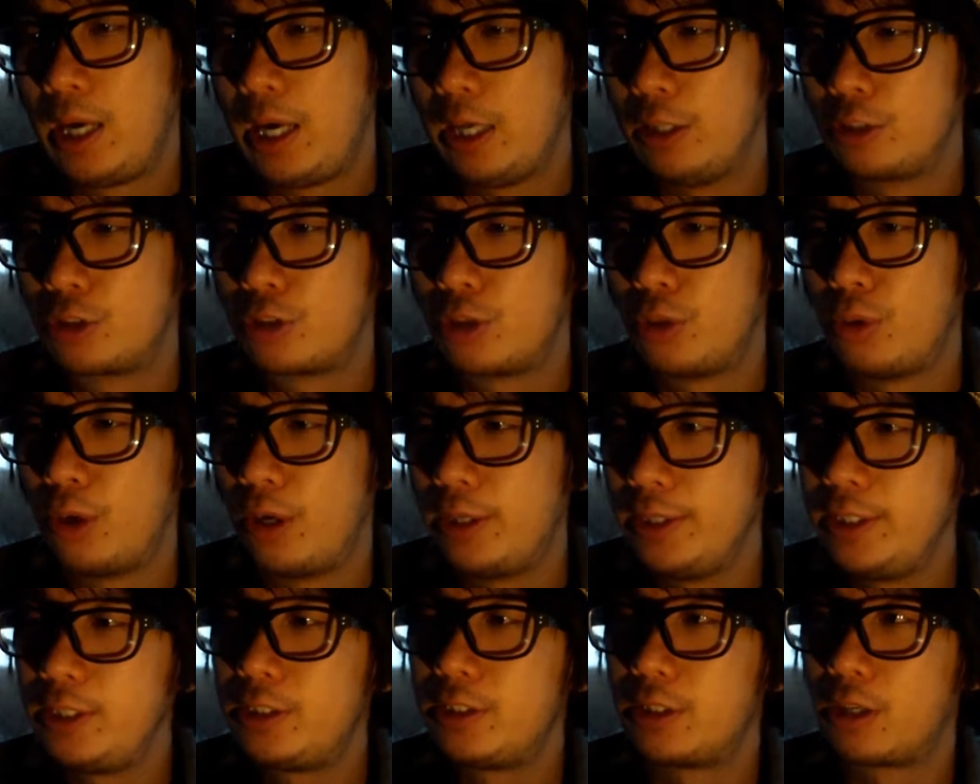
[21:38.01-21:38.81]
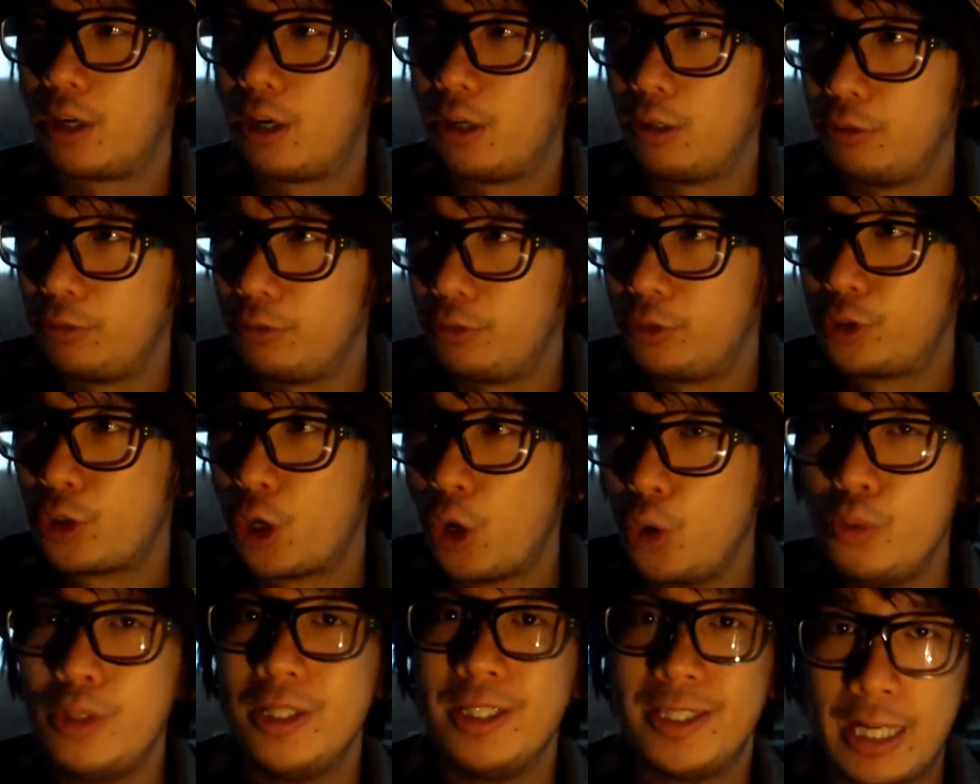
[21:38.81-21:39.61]
And so I need to kind of
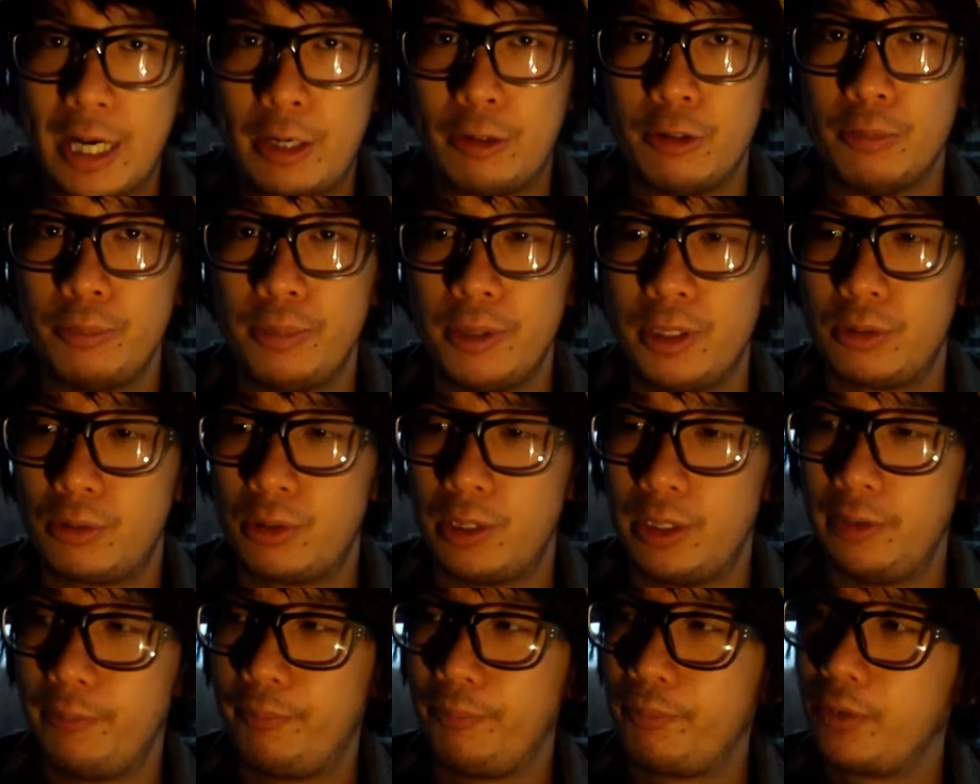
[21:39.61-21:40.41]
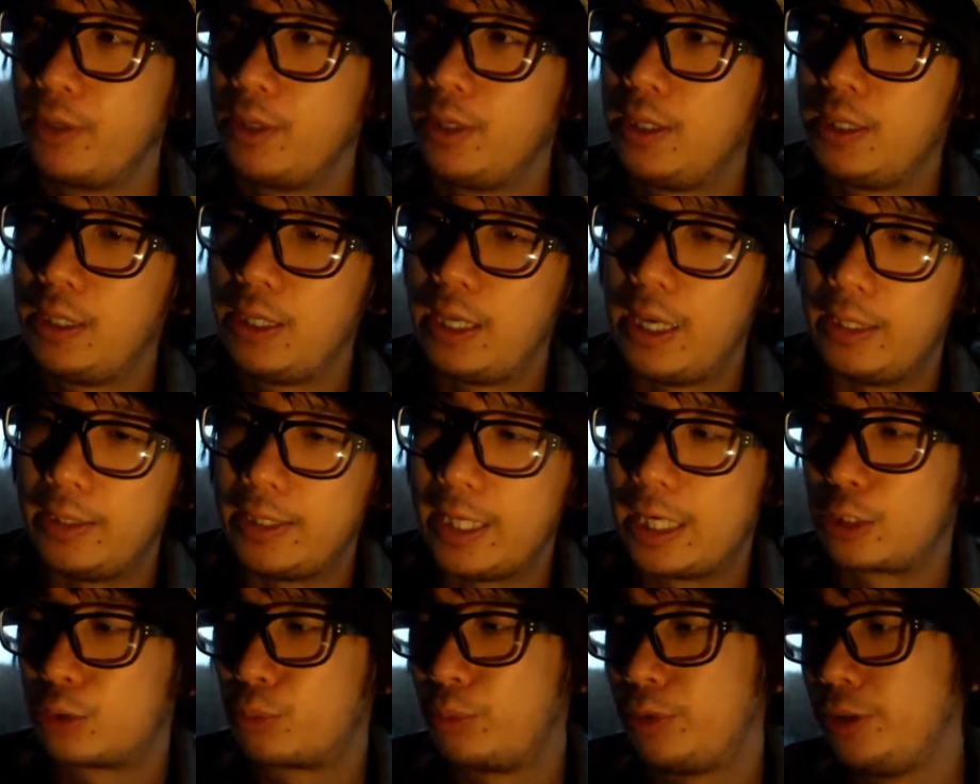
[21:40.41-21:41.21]
tone it down a bit, right?
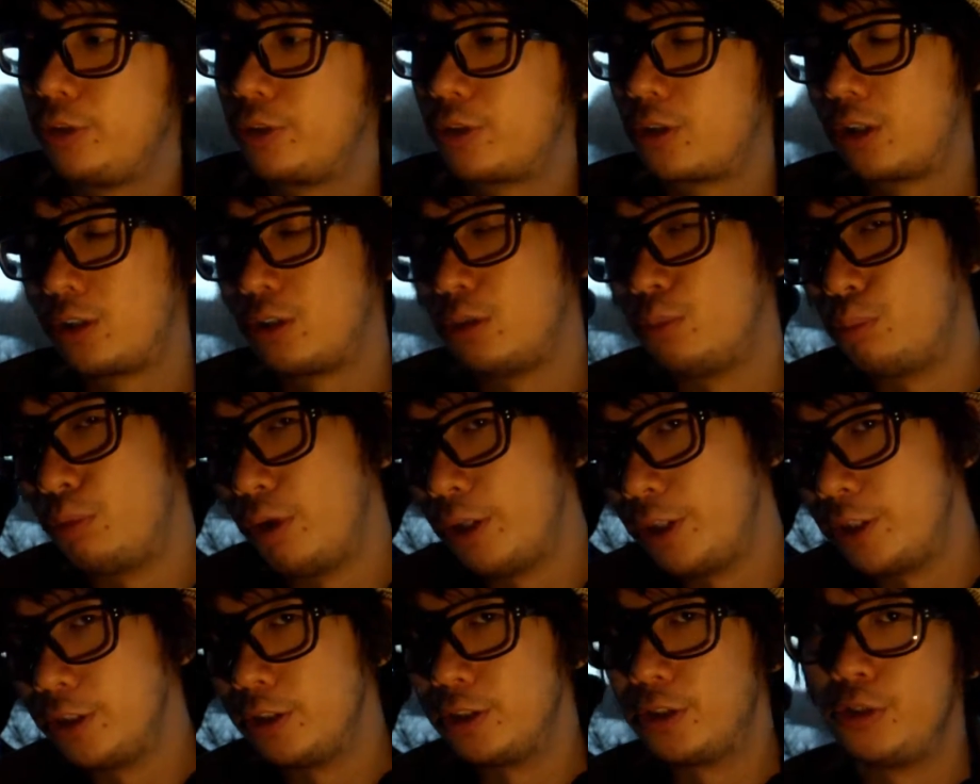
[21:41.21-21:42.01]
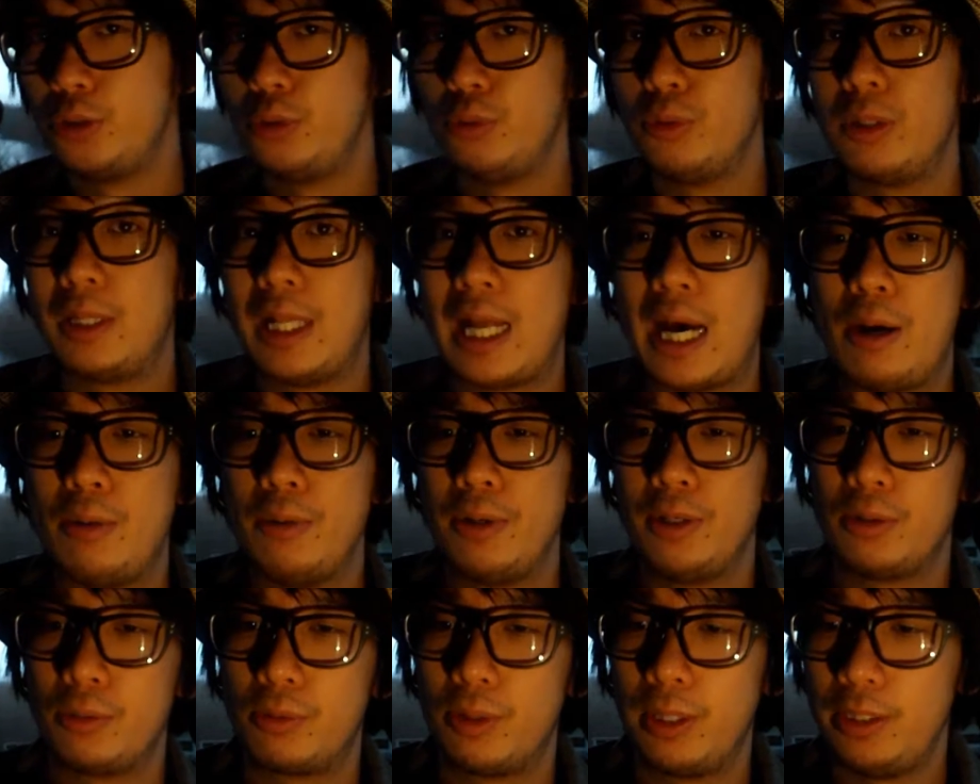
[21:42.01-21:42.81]
And that's when you start to bridge into
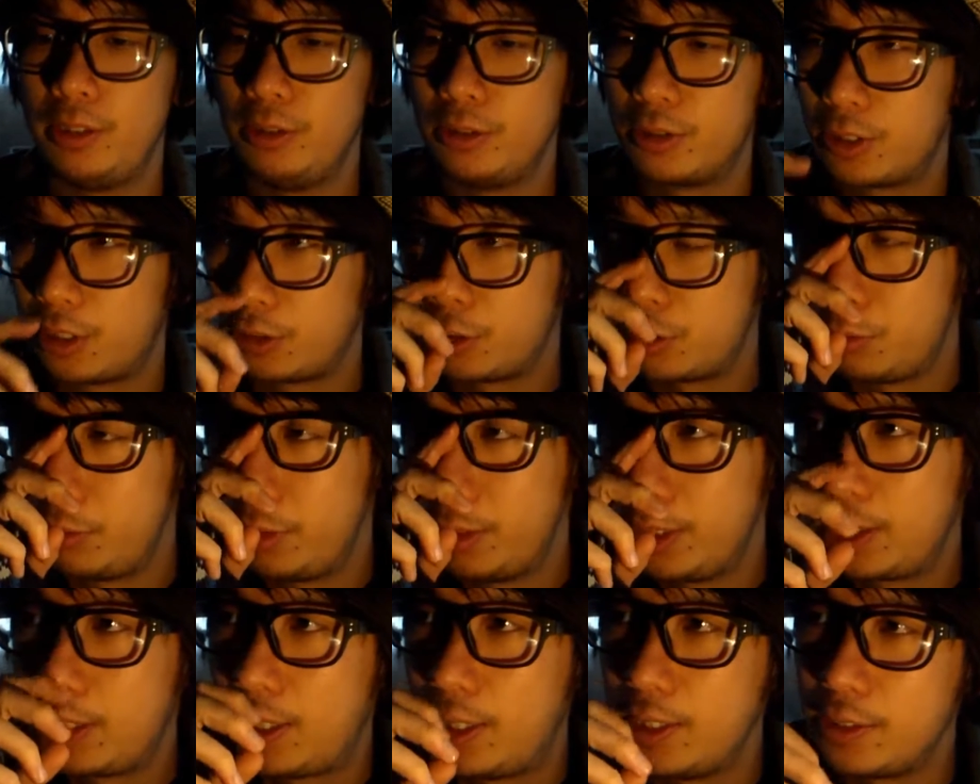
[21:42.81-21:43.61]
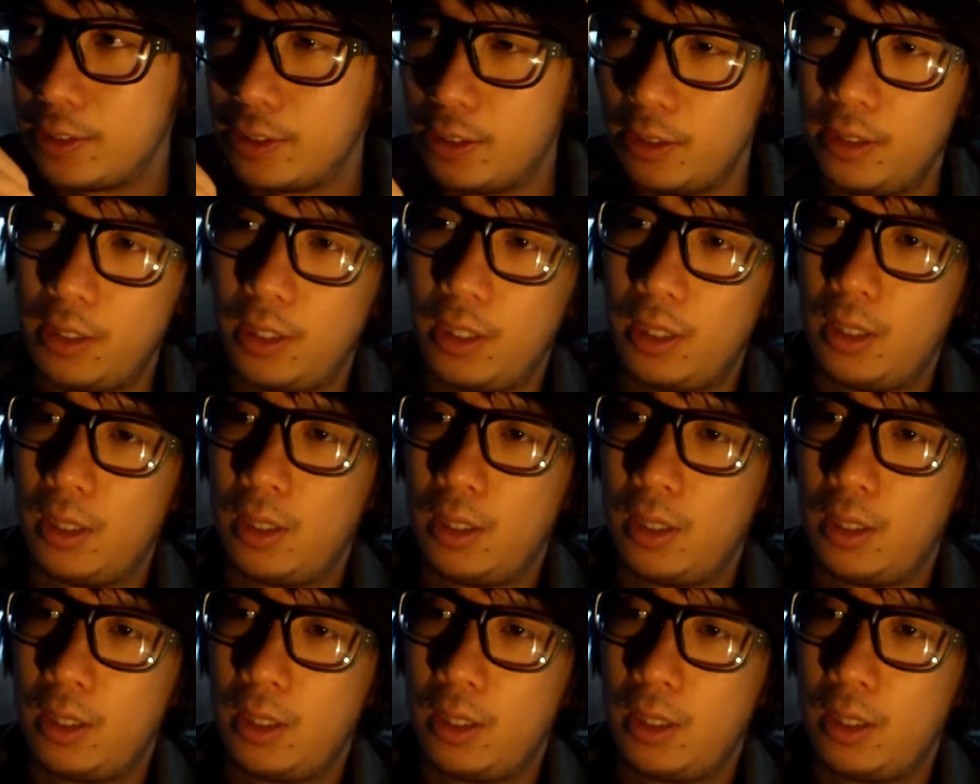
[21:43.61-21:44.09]
allowing, right? You start to realize that